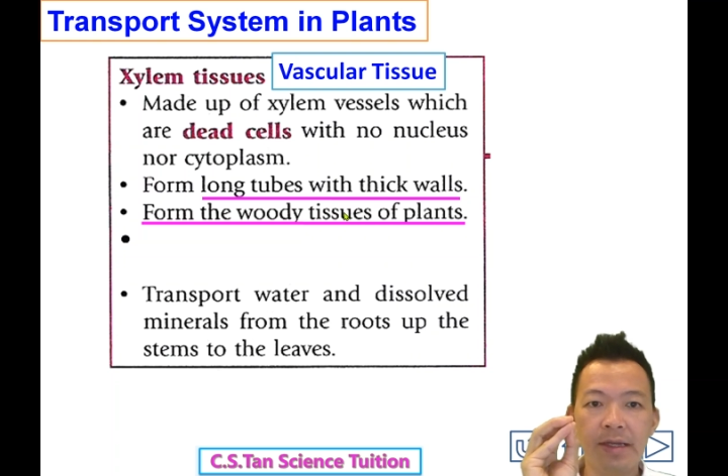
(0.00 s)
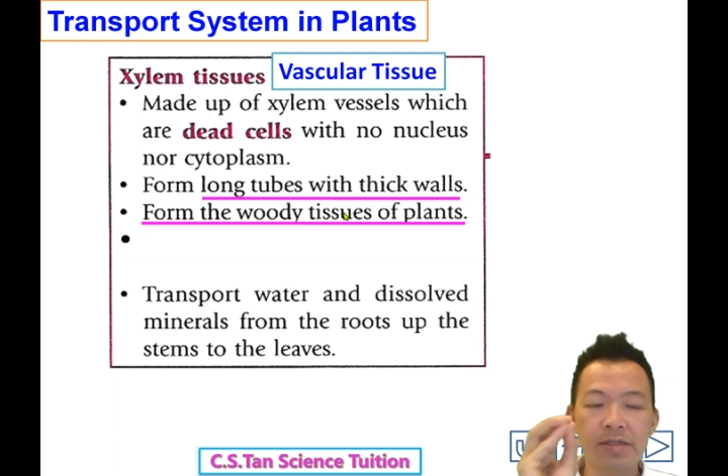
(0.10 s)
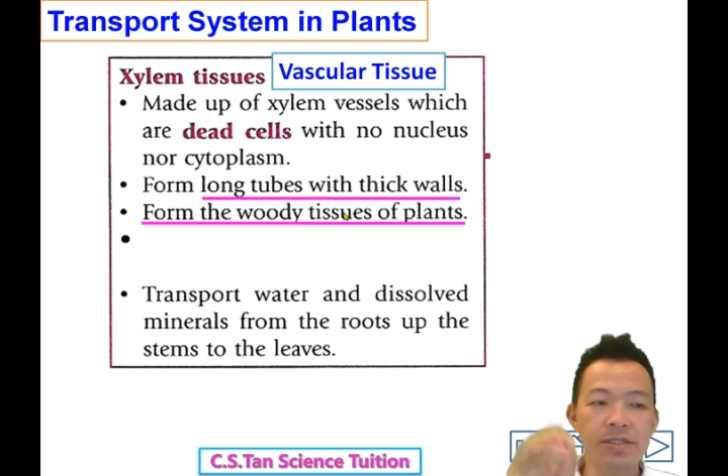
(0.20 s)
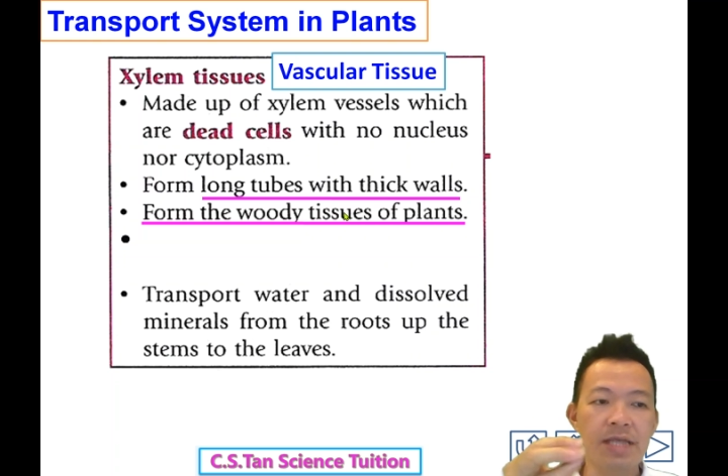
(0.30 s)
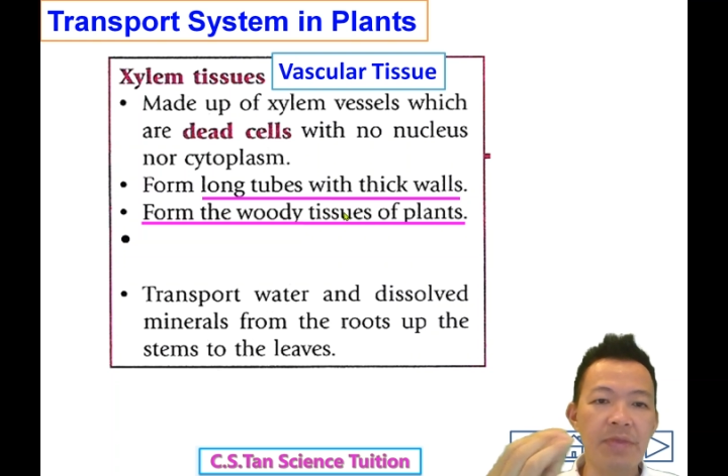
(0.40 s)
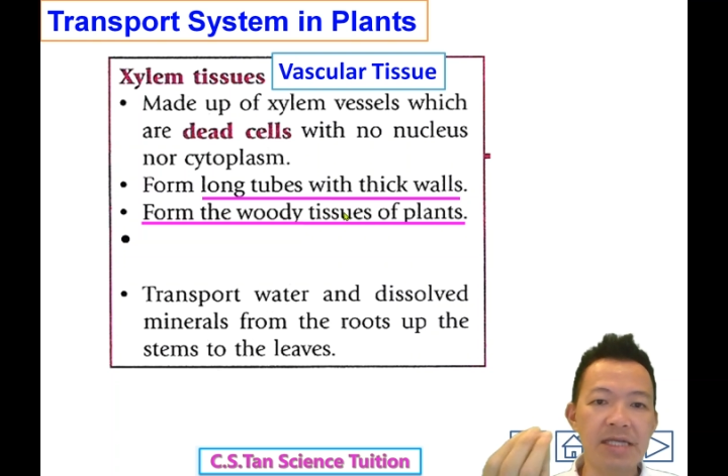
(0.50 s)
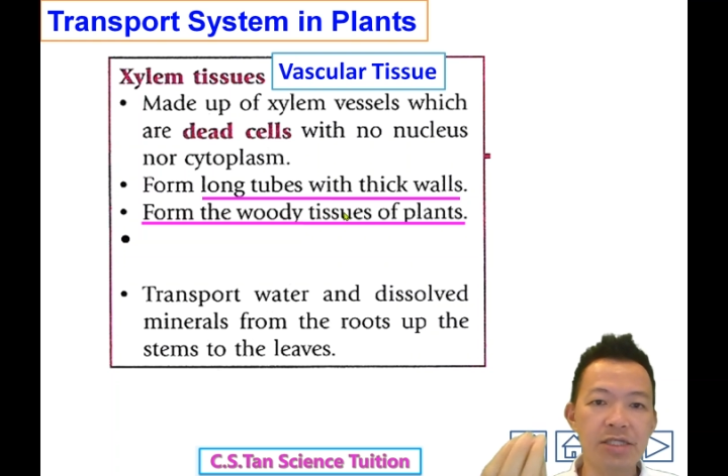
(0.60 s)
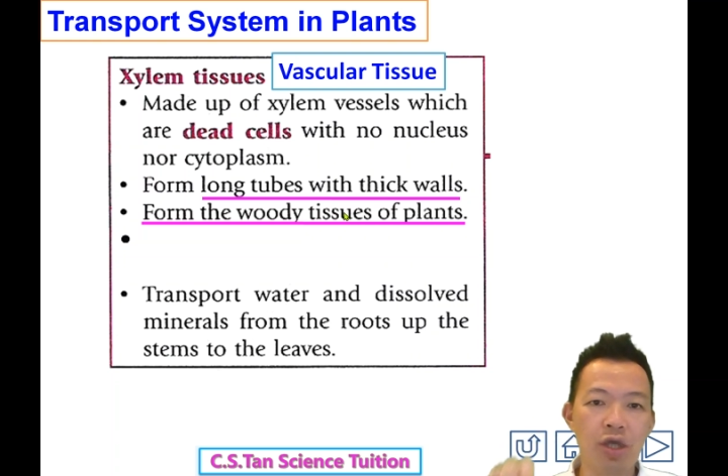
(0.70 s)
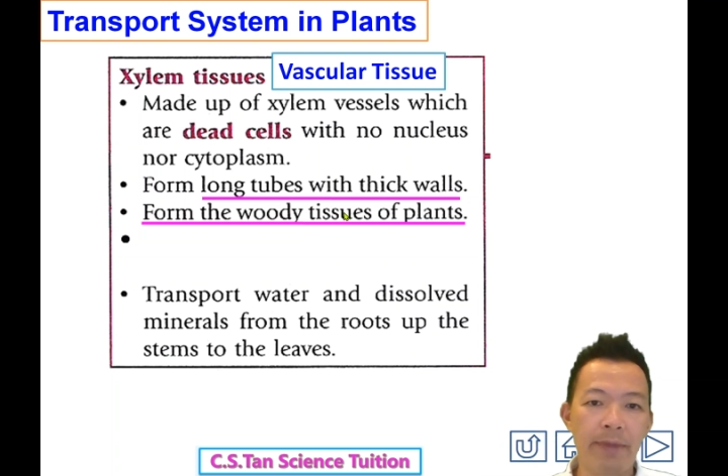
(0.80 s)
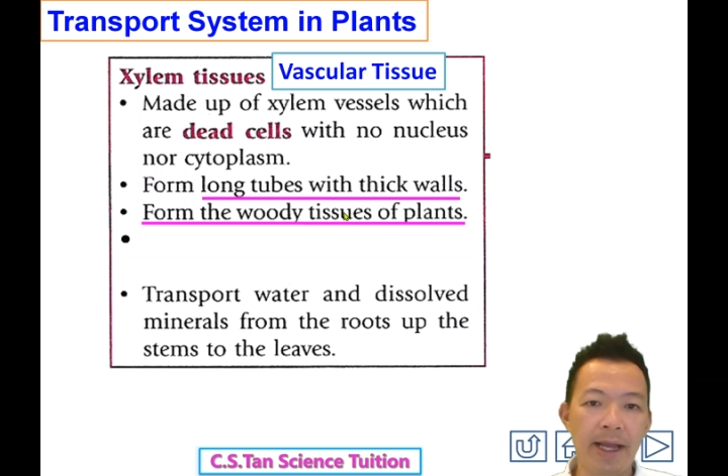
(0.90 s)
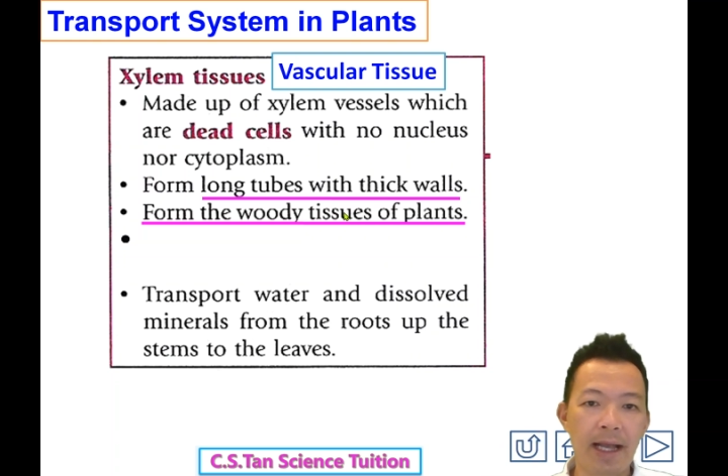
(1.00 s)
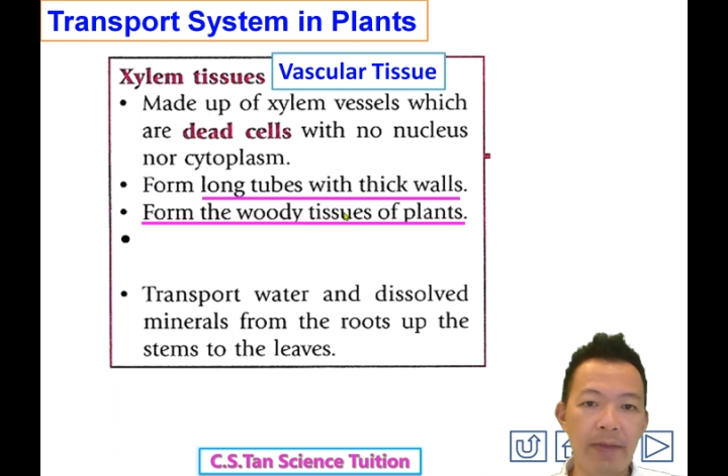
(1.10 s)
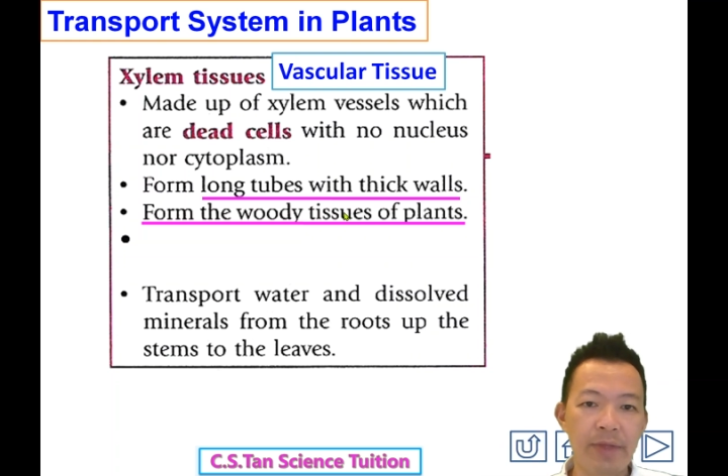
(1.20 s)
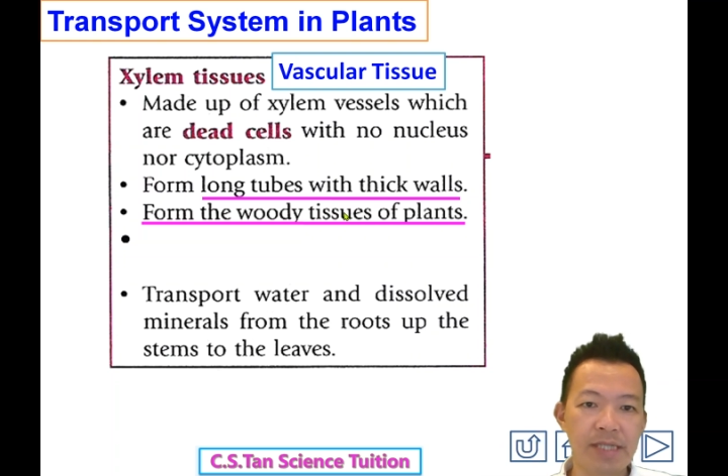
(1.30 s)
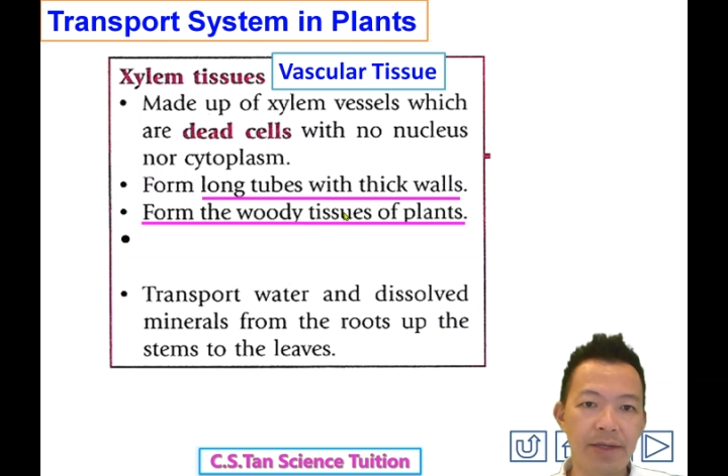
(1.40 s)
So sometimes I stop my
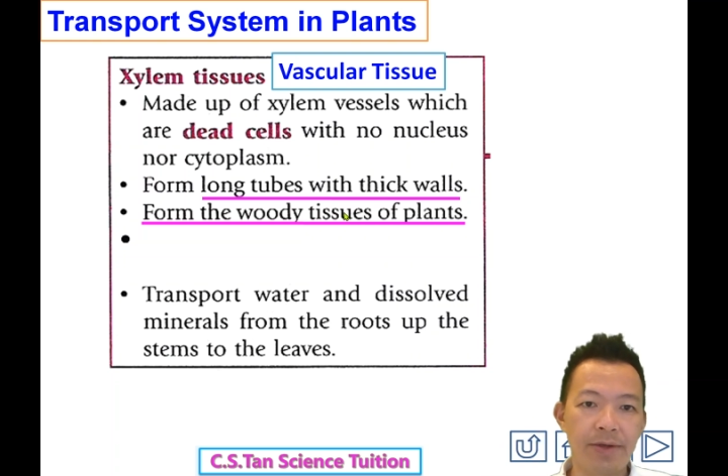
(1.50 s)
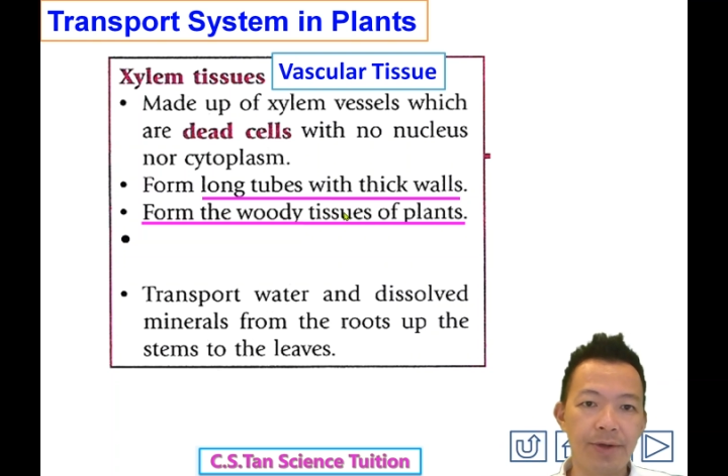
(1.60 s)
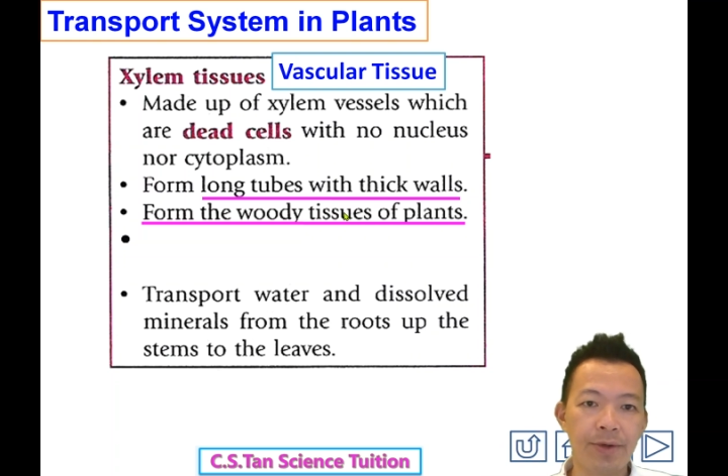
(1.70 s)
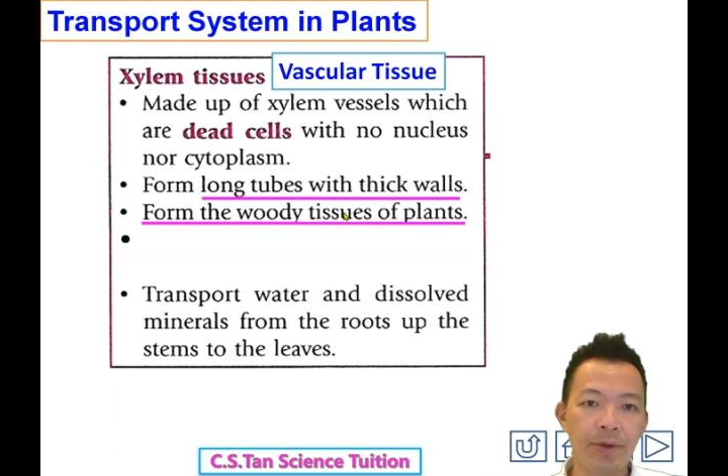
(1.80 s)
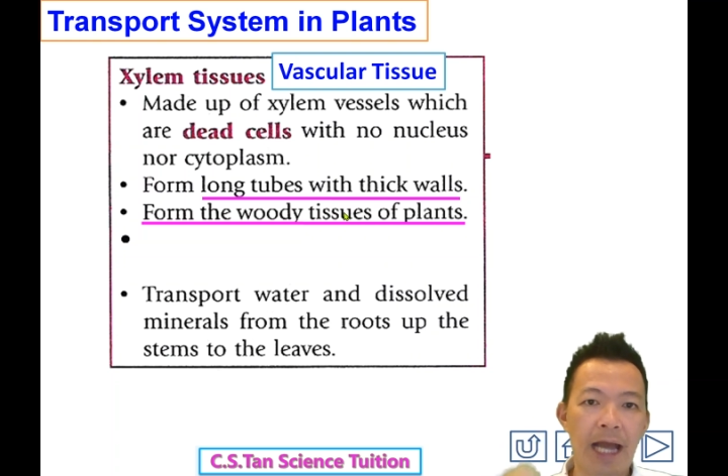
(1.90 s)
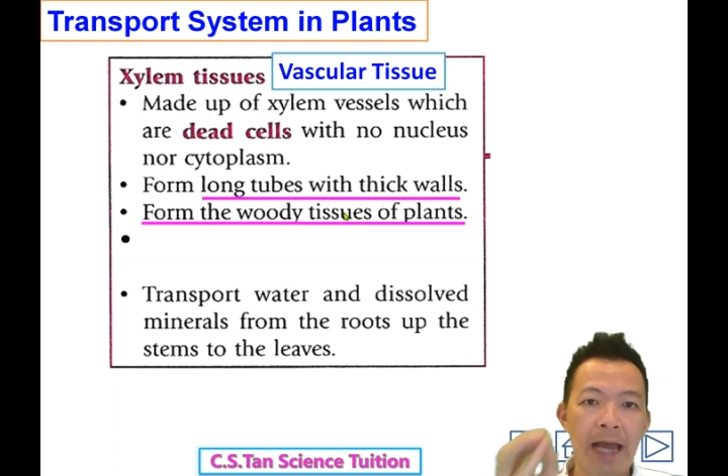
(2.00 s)
car beside the road,